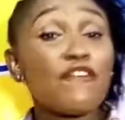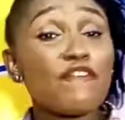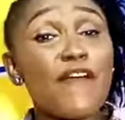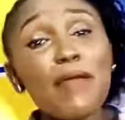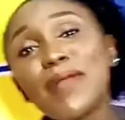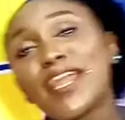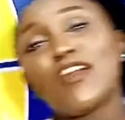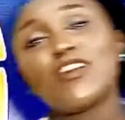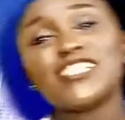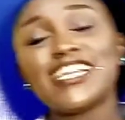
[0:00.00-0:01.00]
you find my
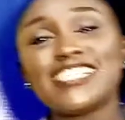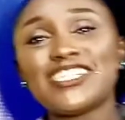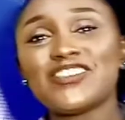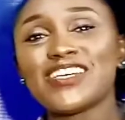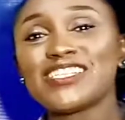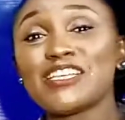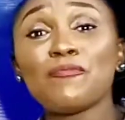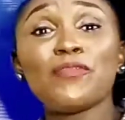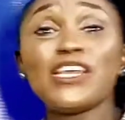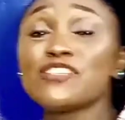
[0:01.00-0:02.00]
content interesting,
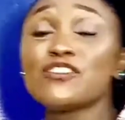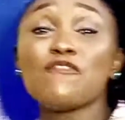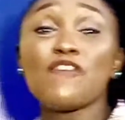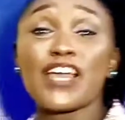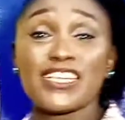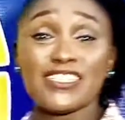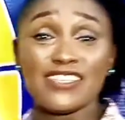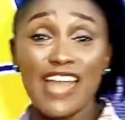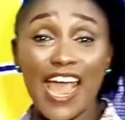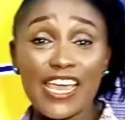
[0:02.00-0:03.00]
please don't forget to
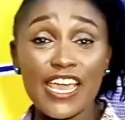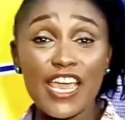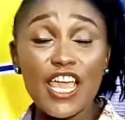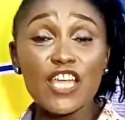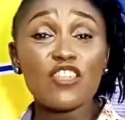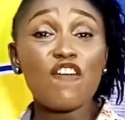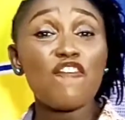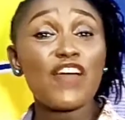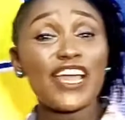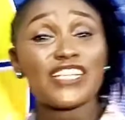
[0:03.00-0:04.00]
like, don't
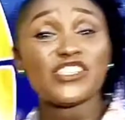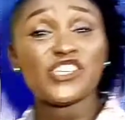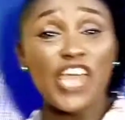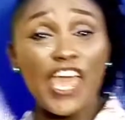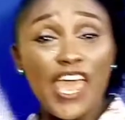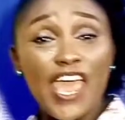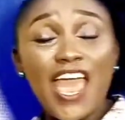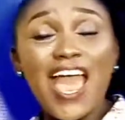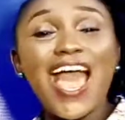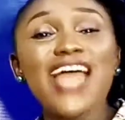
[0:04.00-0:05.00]
forget to share,
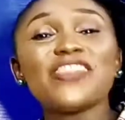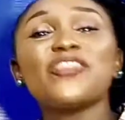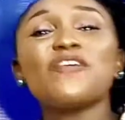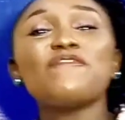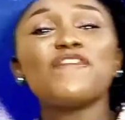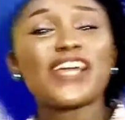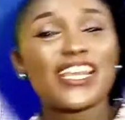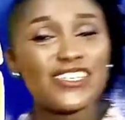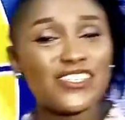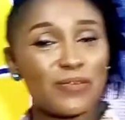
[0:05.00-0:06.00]
and don't forget
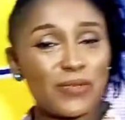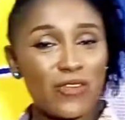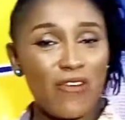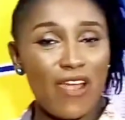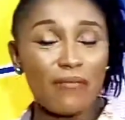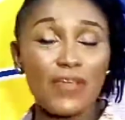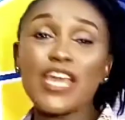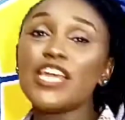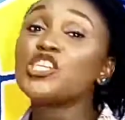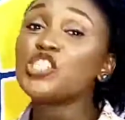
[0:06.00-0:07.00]
to subscribe.
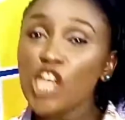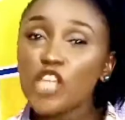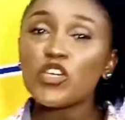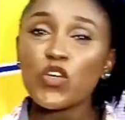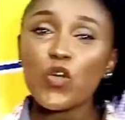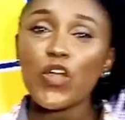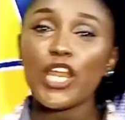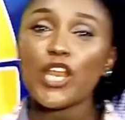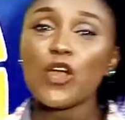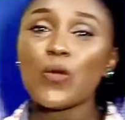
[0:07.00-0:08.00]
It sure do go a
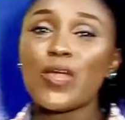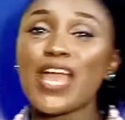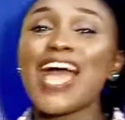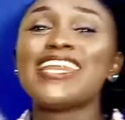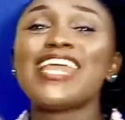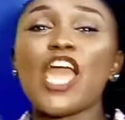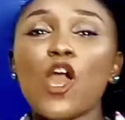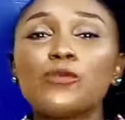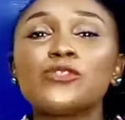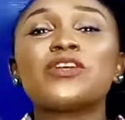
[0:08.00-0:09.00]
long way and
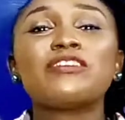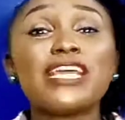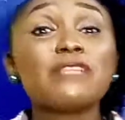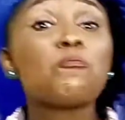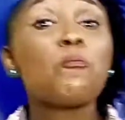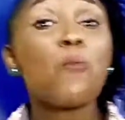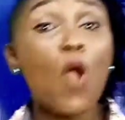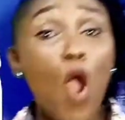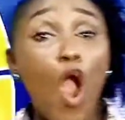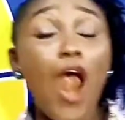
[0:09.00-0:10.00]
helps to create
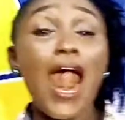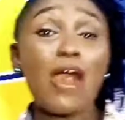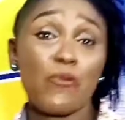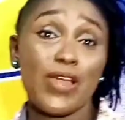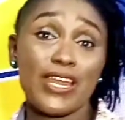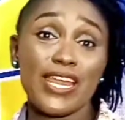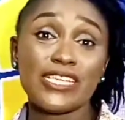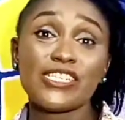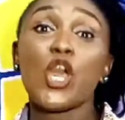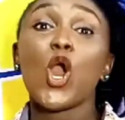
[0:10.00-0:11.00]
more
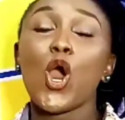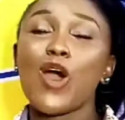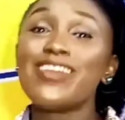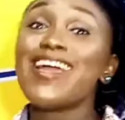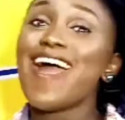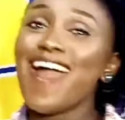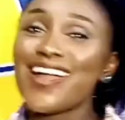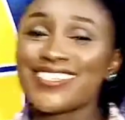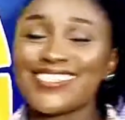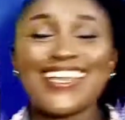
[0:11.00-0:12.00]
awareness on art.
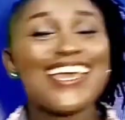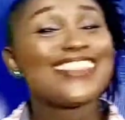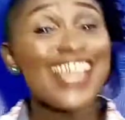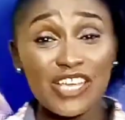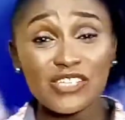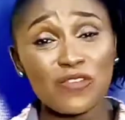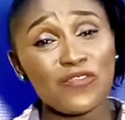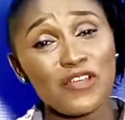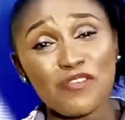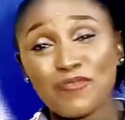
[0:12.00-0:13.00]
Thank you so
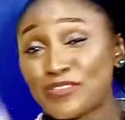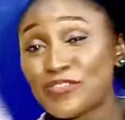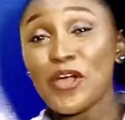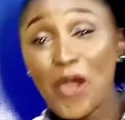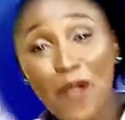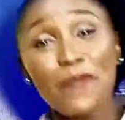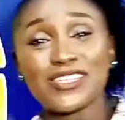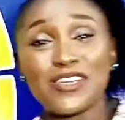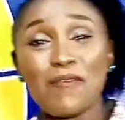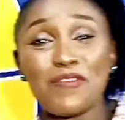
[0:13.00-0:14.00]
very much for always
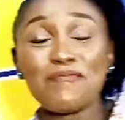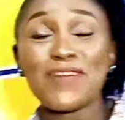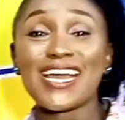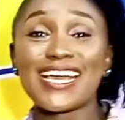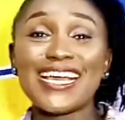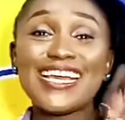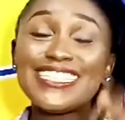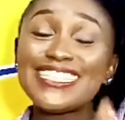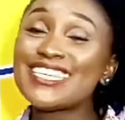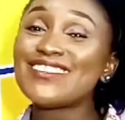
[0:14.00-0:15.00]
coming back.
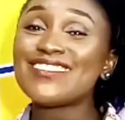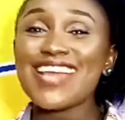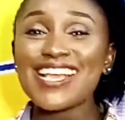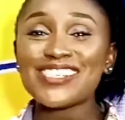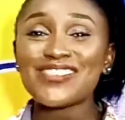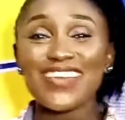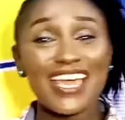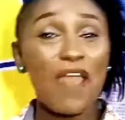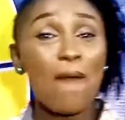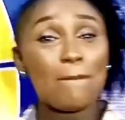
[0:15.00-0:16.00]
Till next week.
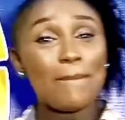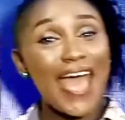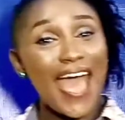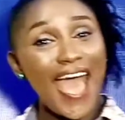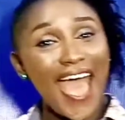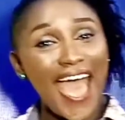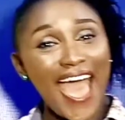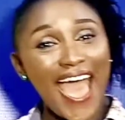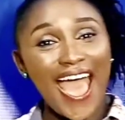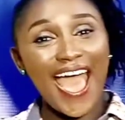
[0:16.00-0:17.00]

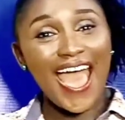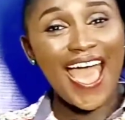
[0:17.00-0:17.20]
Bye!